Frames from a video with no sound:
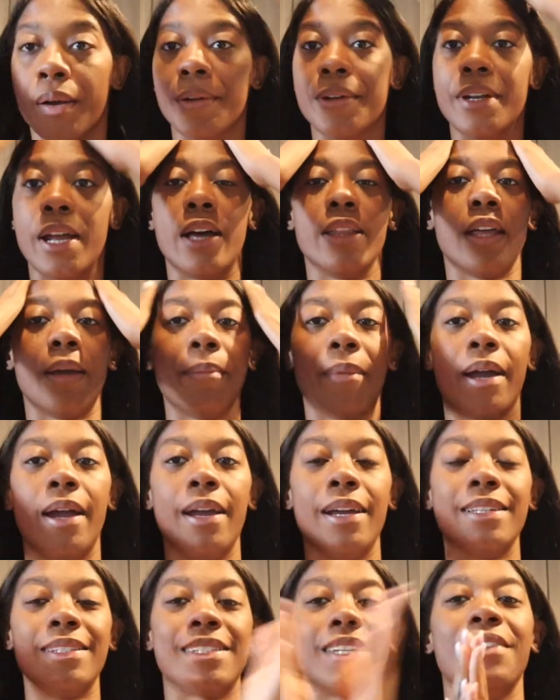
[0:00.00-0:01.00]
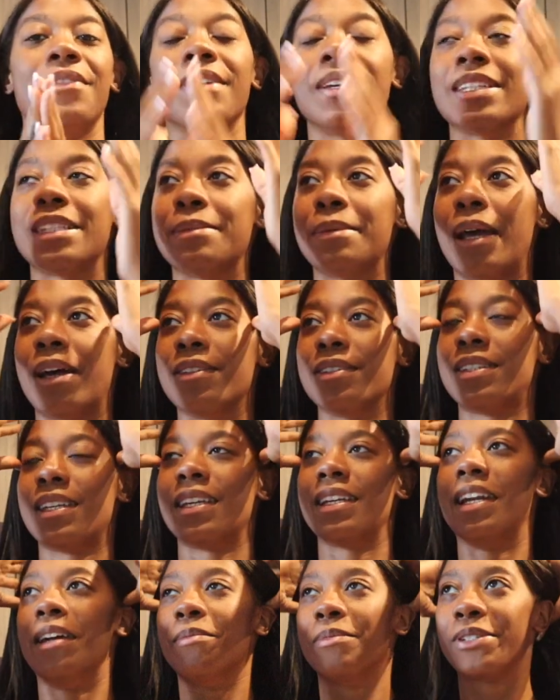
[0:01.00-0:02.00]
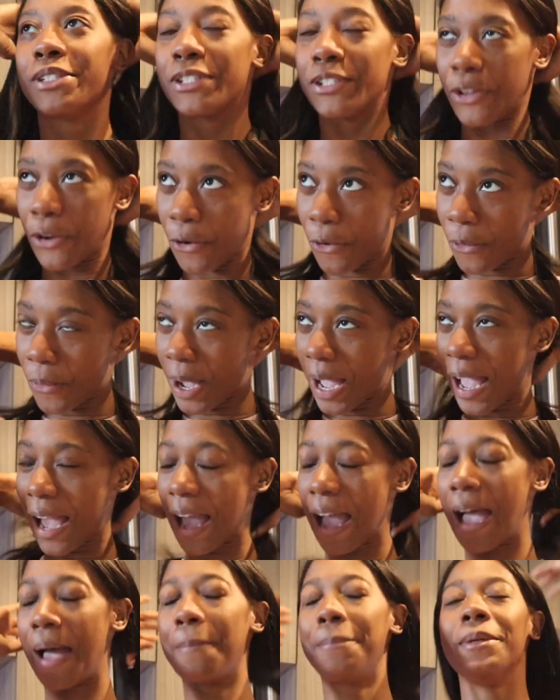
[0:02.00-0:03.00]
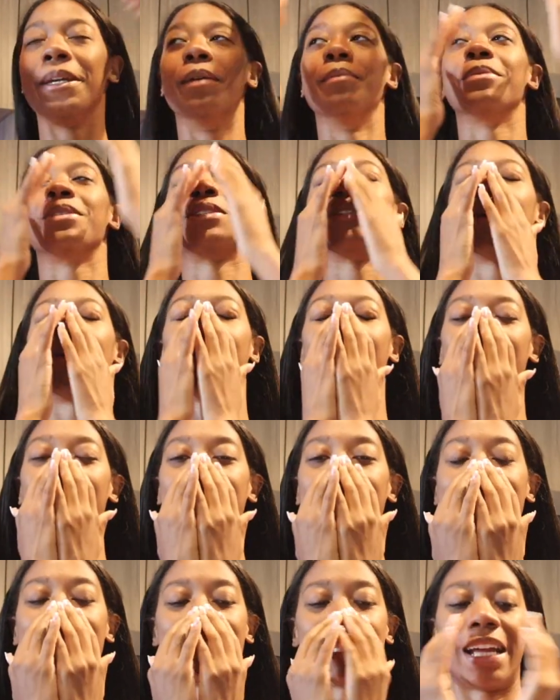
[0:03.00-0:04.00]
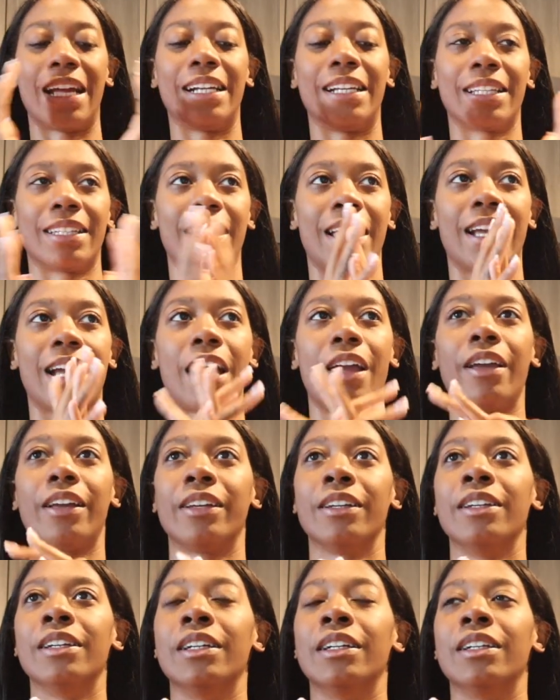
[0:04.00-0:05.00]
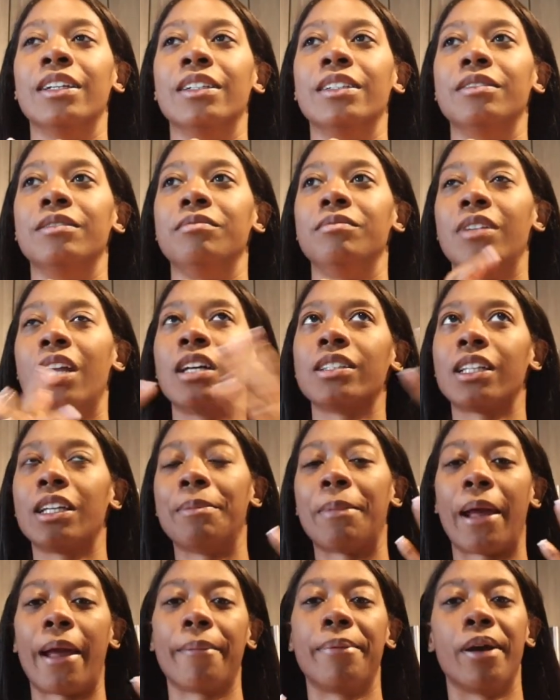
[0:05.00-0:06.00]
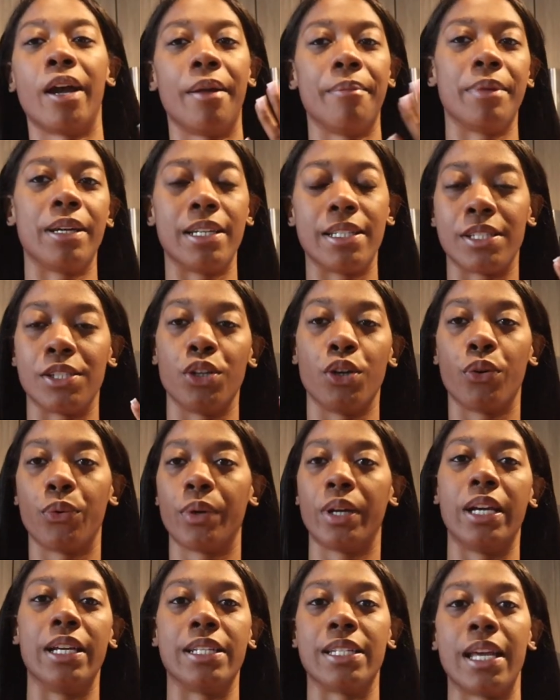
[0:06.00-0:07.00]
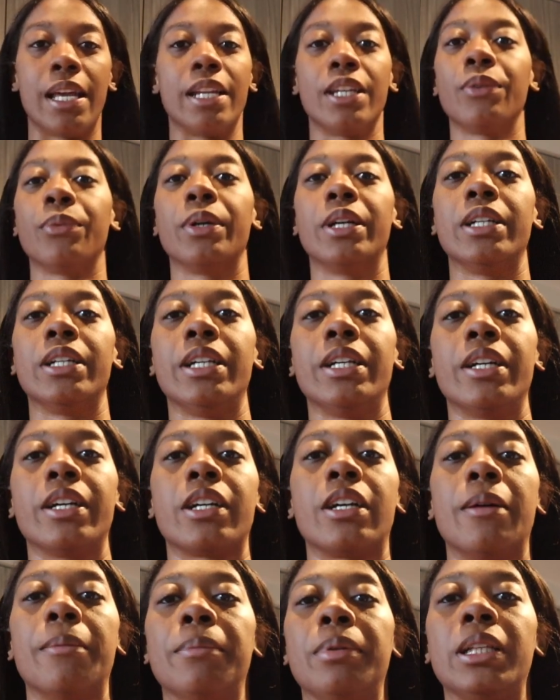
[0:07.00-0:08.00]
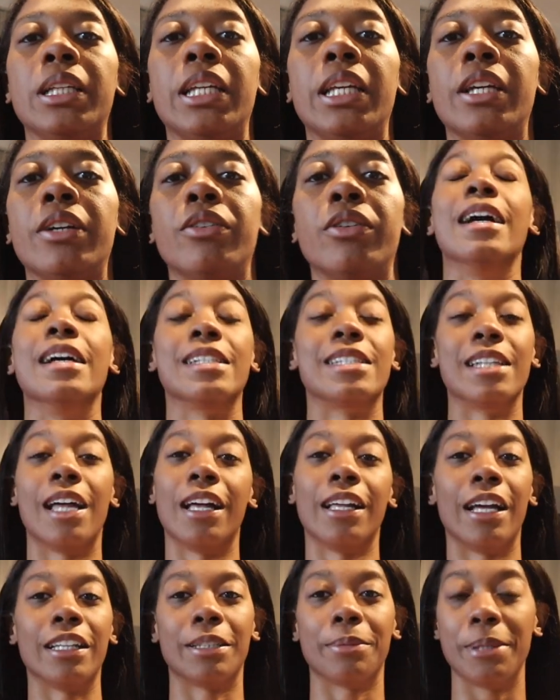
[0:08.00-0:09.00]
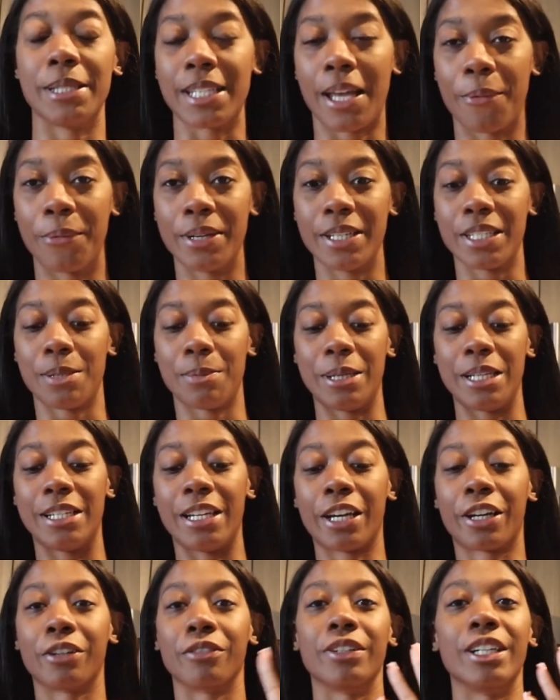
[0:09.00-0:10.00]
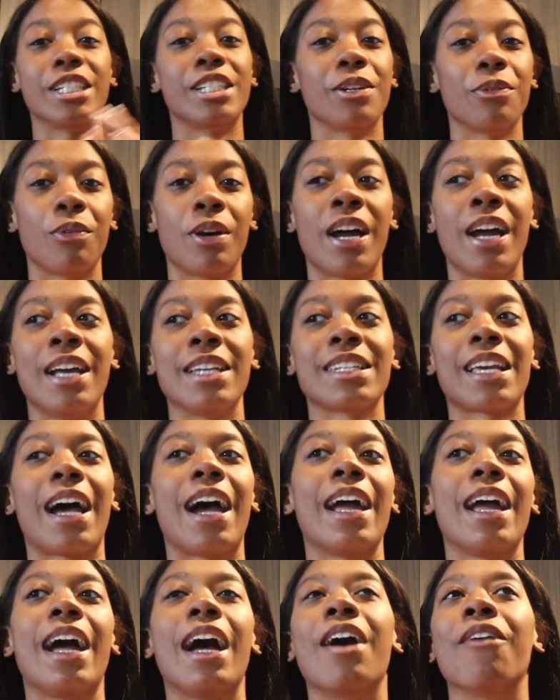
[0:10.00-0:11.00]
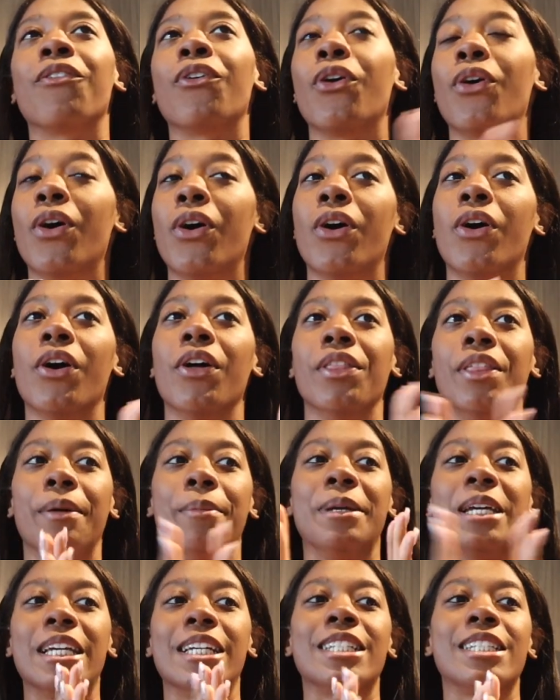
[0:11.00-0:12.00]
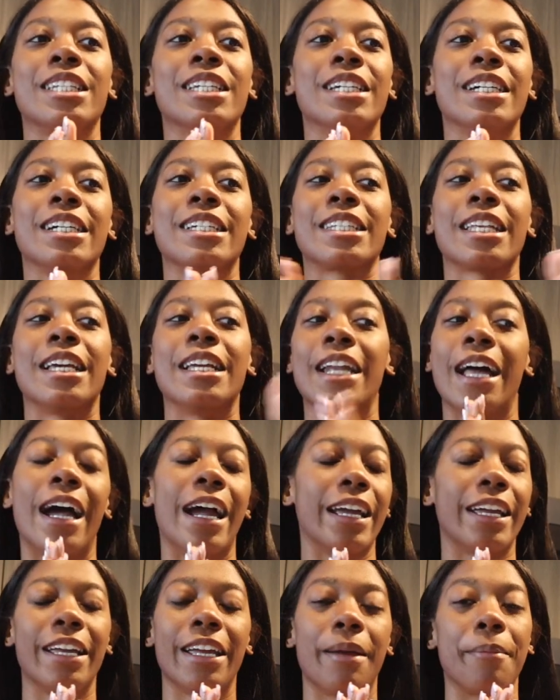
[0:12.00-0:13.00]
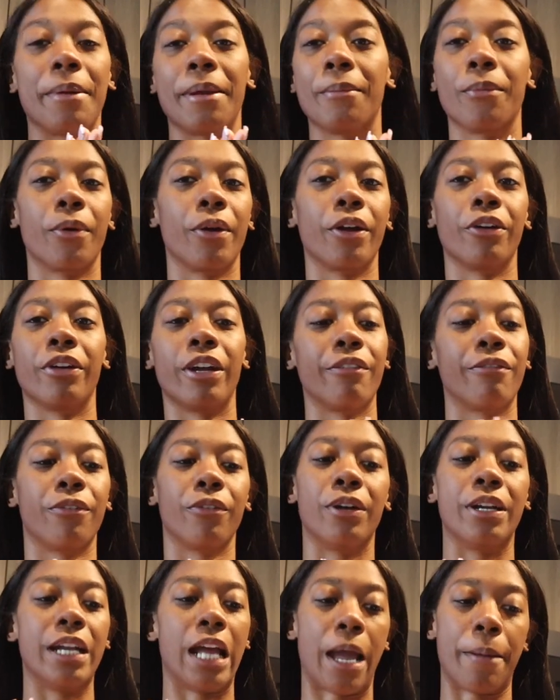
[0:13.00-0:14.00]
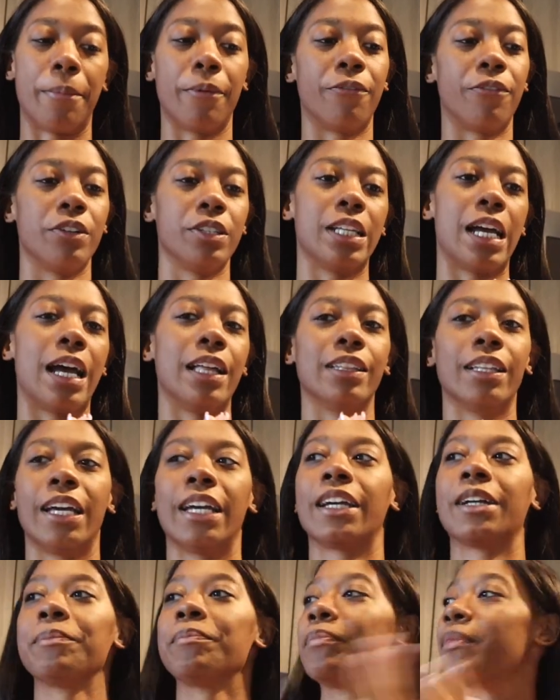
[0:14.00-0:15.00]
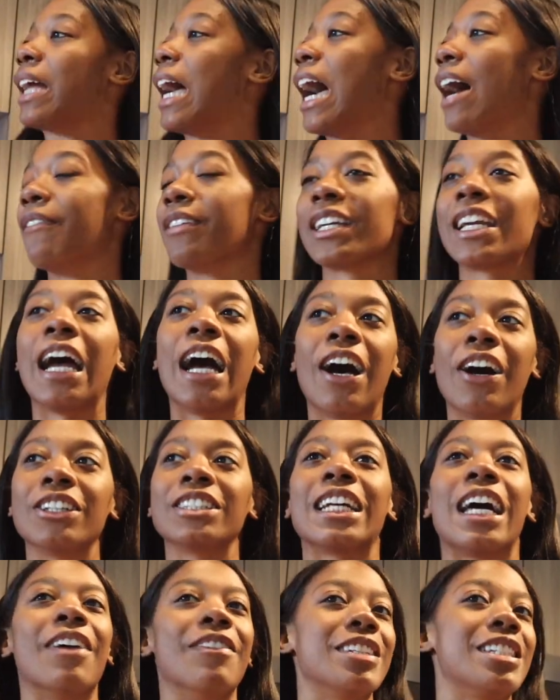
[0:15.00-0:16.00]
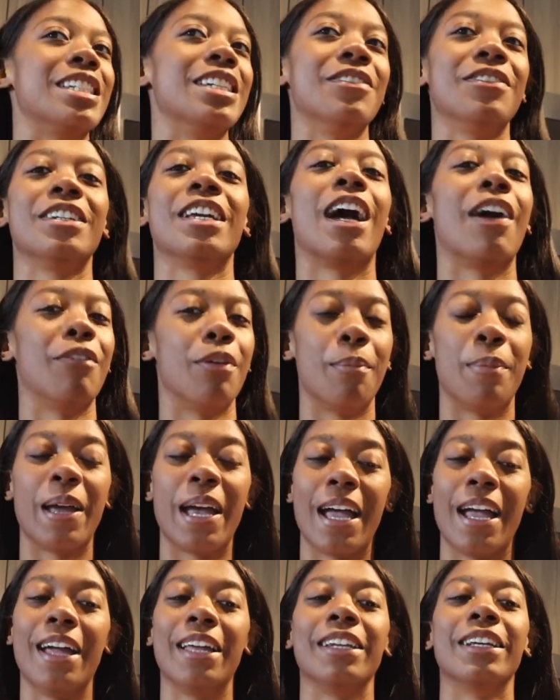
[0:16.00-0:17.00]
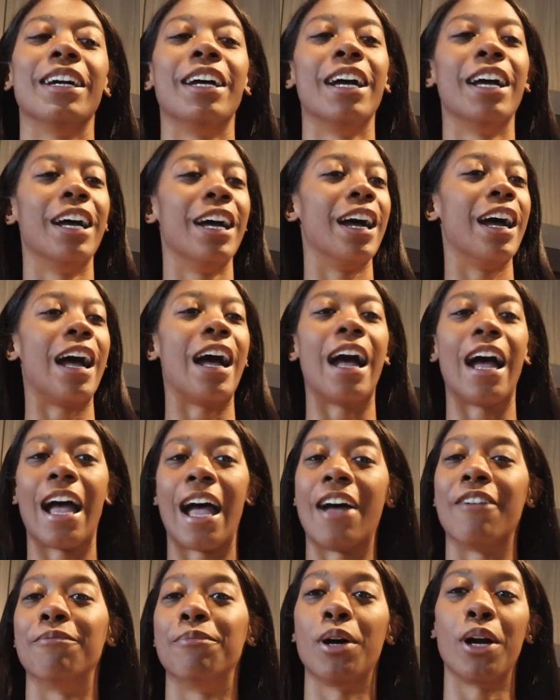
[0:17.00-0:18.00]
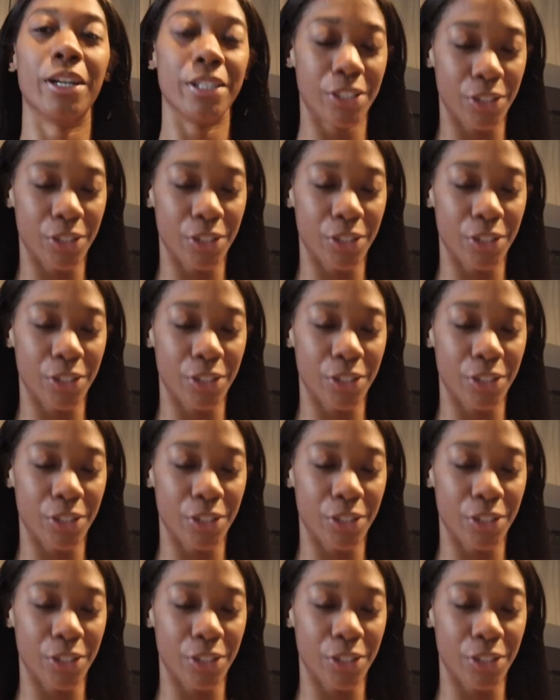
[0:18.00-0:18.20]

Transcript: Now that my TV is mounted, I'm so happy. I'm so excited. Like I not that my apartment is nowhere is anywhere near complete it's not at the place i want it to be decoration wise i have all the basics and i can't be more grateful and happy for that like i have a couch i have a tv i have a bed i have bar